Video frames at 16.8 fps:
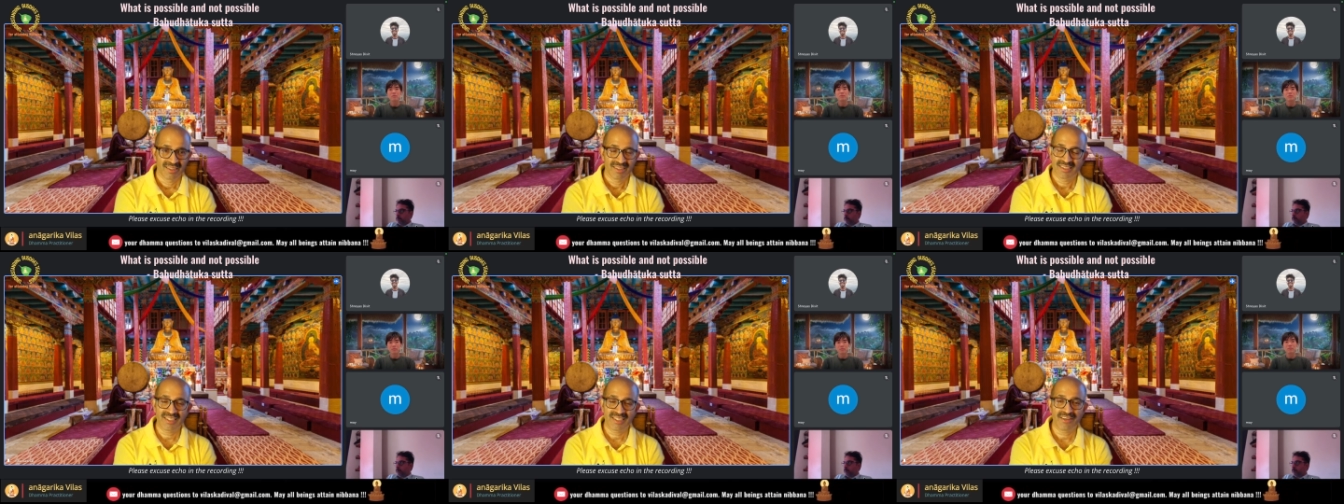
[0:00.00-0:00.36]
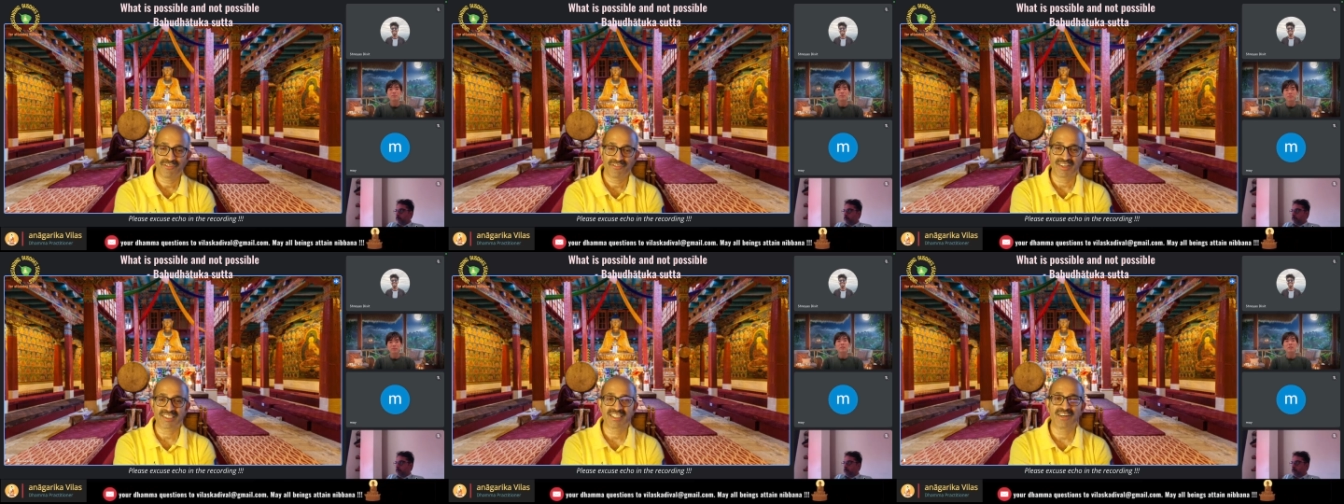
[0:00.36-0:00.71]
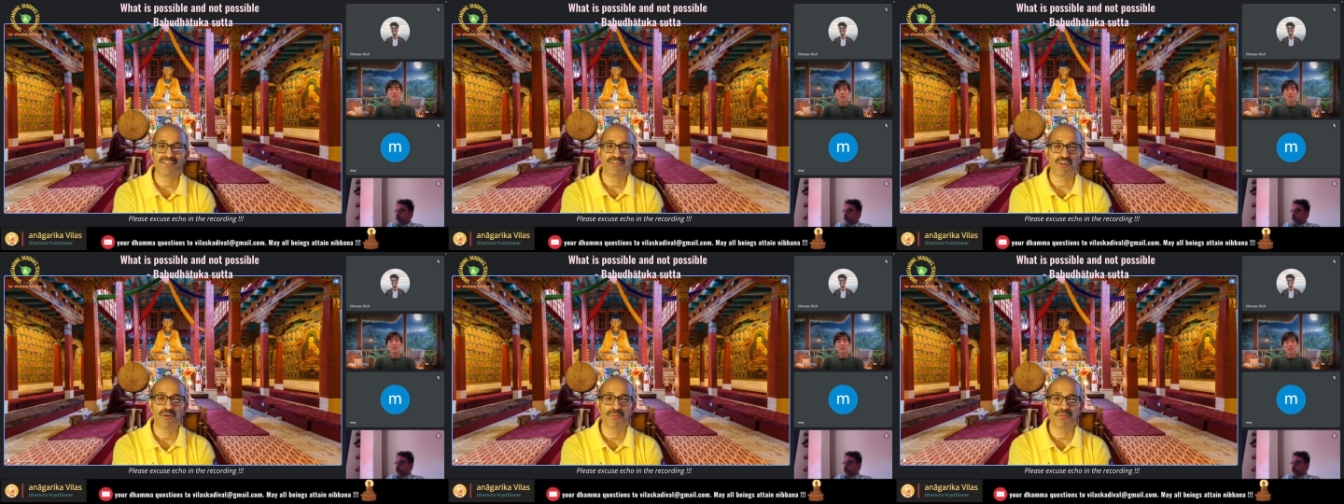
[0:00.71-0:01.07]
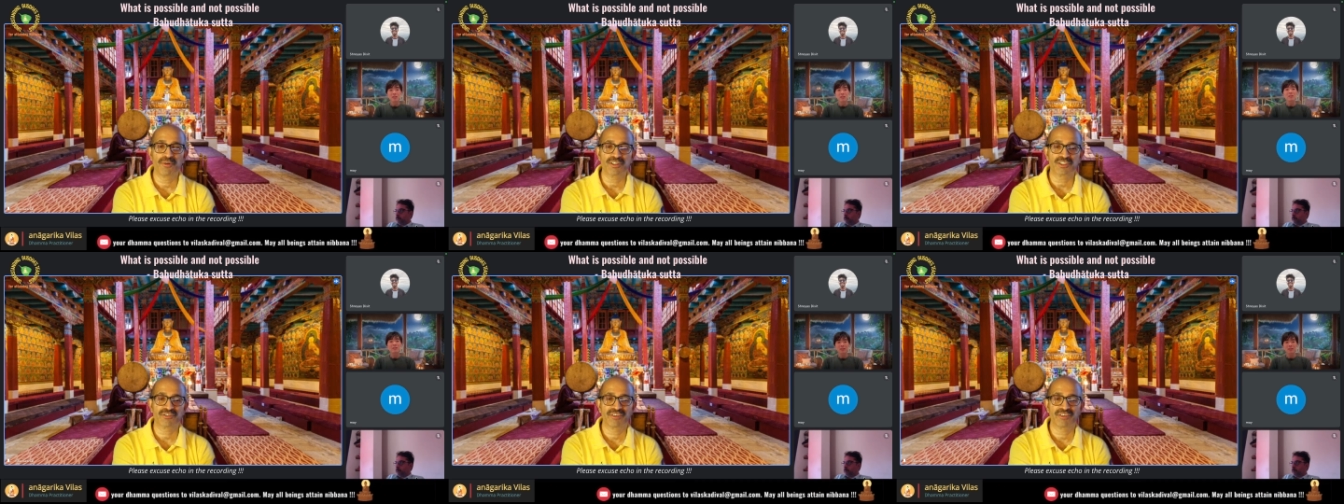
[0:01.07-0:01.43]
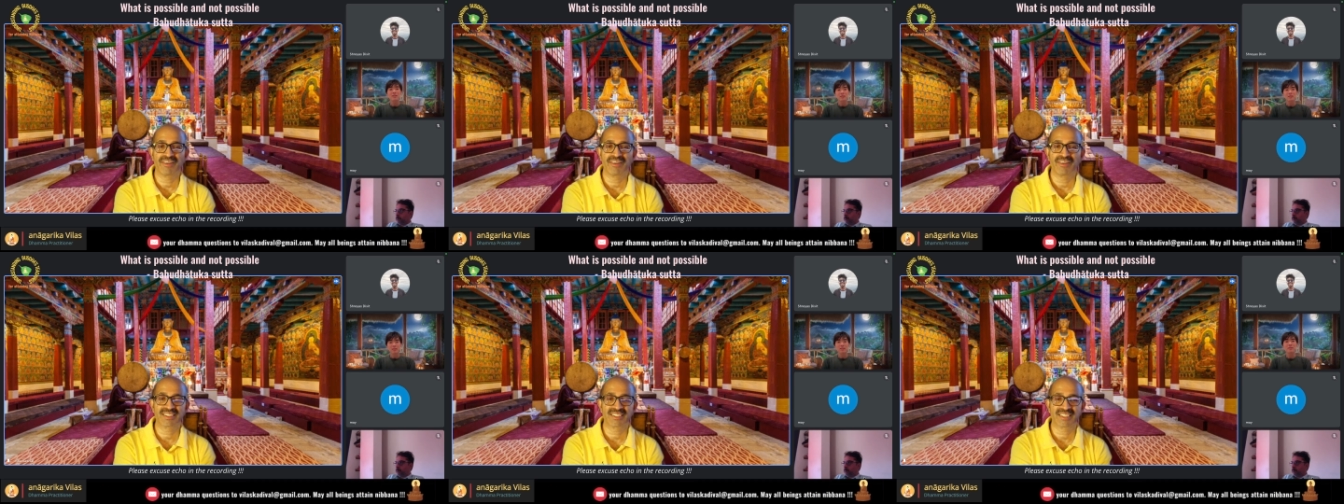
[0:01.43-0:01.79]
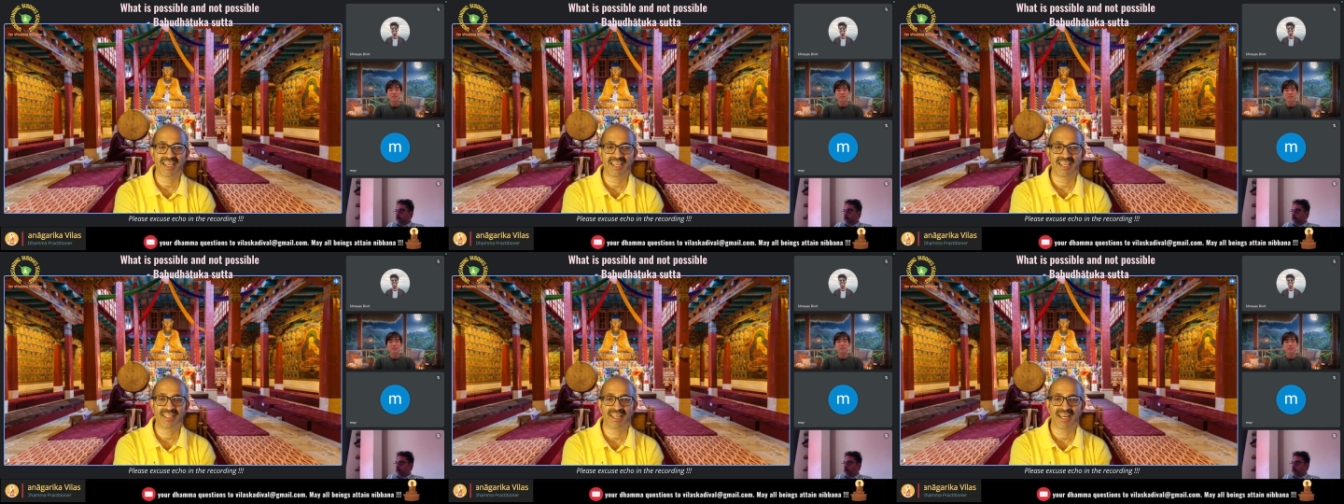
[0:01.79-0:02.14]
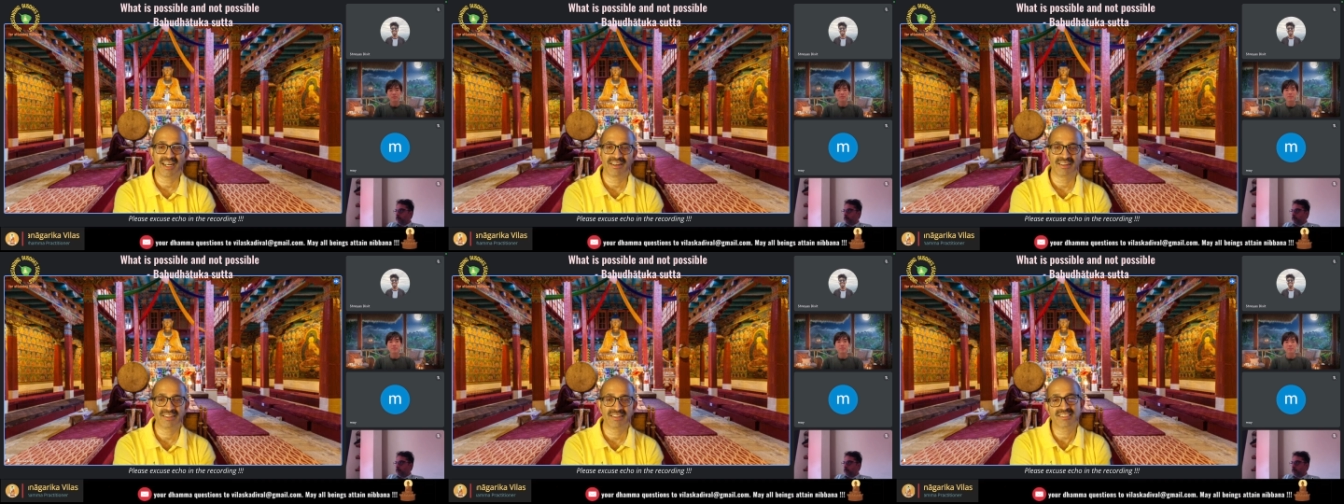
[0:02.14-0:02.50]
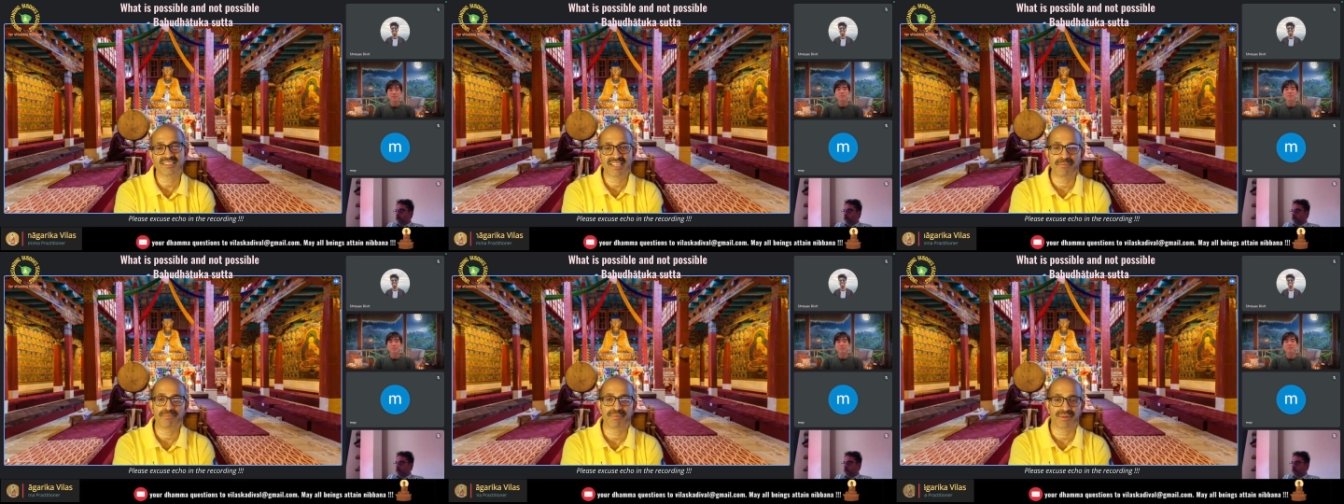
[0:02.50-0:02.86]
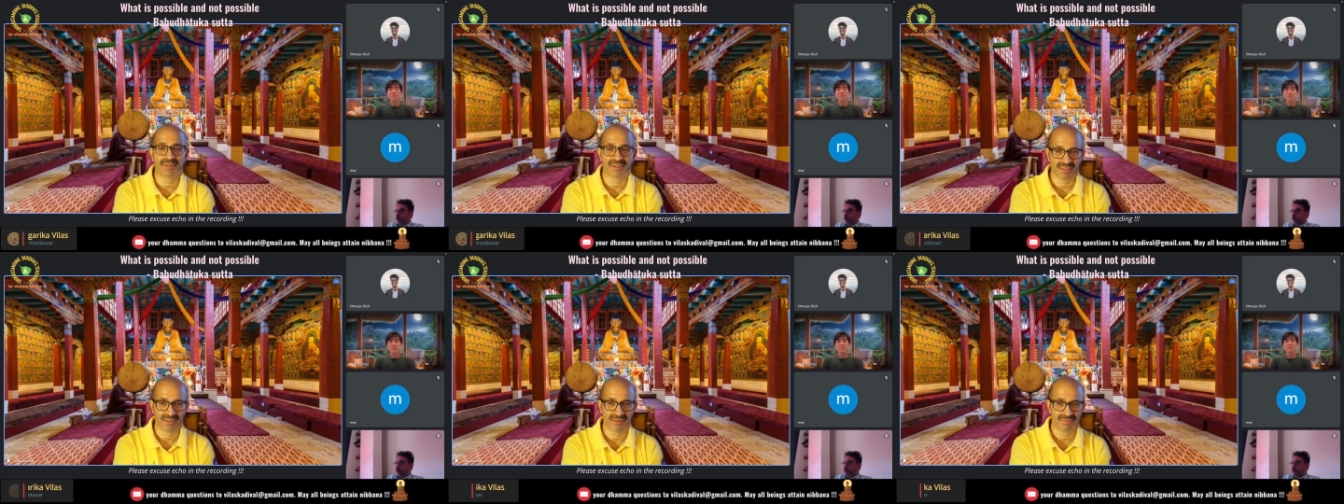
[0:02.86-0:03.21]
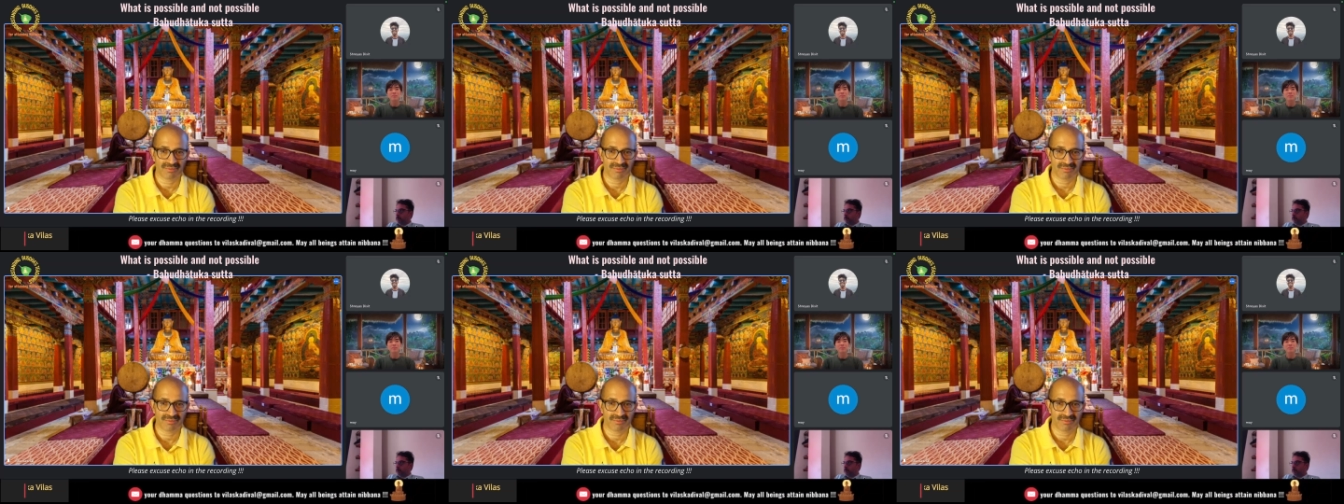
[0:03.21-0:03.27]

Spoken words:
See, first and foremost, we will say that it's the same person.